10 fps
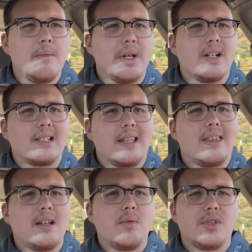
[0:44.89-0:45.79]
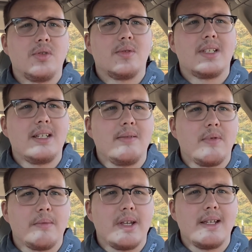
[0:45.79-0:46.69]
because I think what you've seen
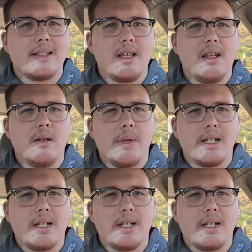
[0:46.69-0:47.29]
from Case Keenum